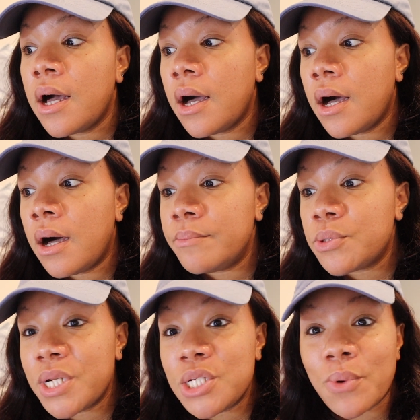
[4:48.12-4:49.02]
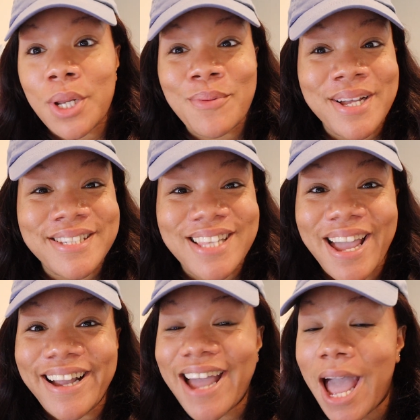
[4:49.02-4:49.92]
2020 was
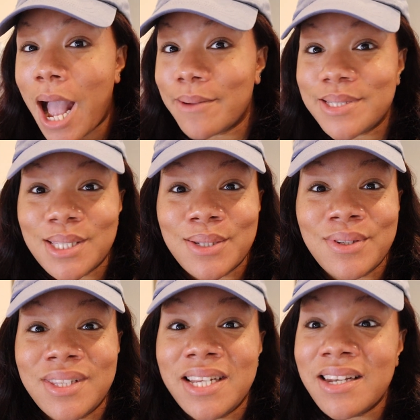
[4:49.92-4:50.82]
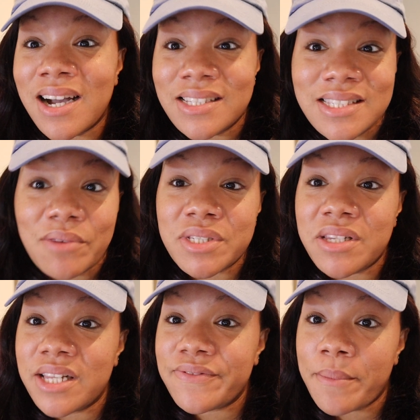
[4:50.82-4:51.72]
like absolutely nuts. It was
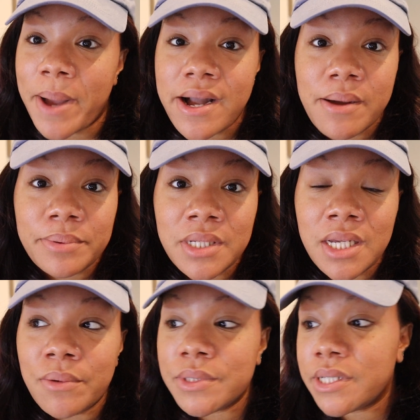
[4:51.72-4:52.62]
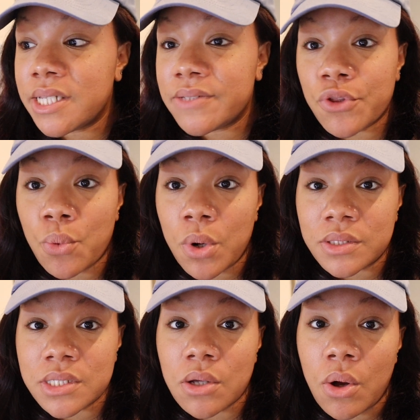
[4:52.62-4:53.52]
nuts for my company. It was nuts for the
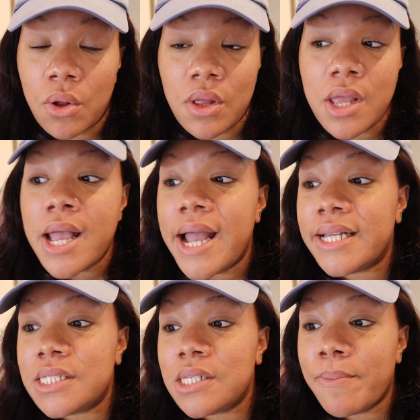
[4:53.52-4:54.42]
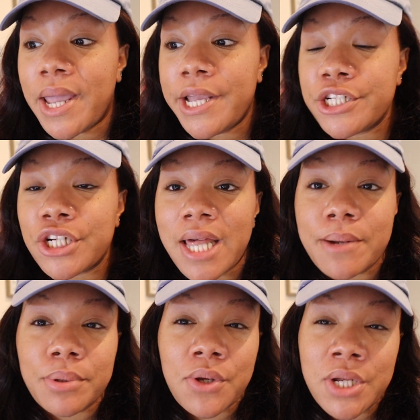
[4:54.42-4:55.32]
world as a whole. And so making sure that
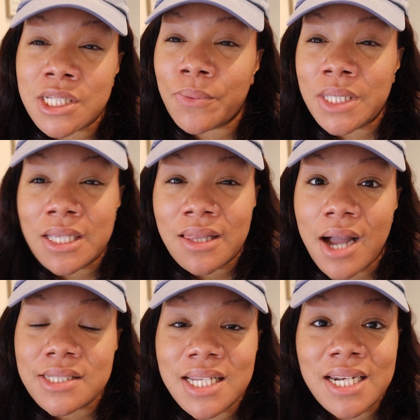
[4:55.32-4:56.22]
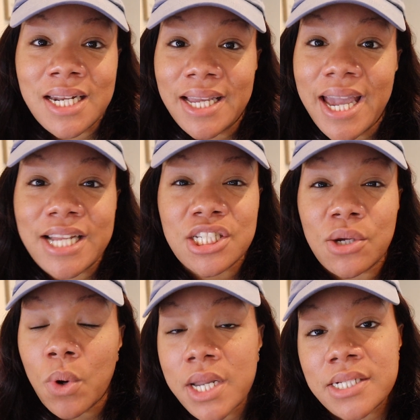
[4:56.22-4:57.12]
employees are really locked in and engaged
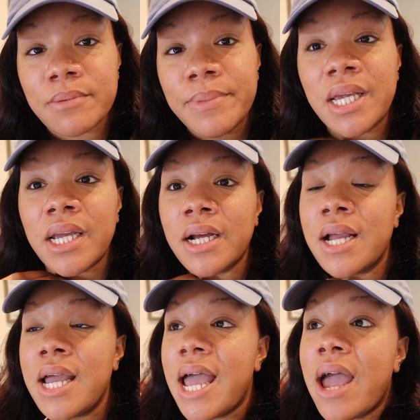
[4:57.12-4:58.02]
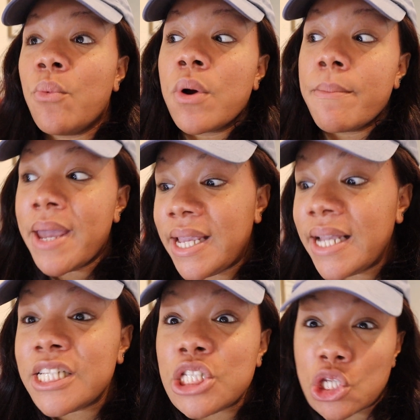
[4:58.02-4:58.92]
and wanting to be here, and we're
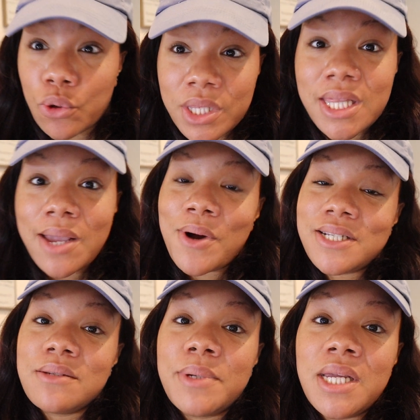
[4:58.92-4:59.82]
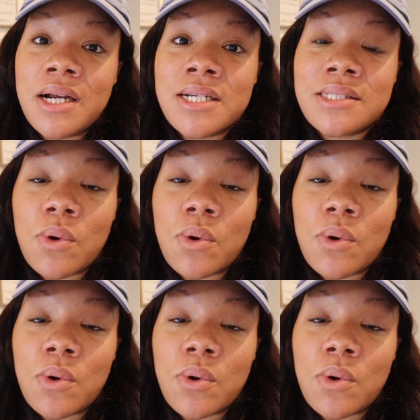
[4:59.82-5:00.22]
making it so that they want to be here, is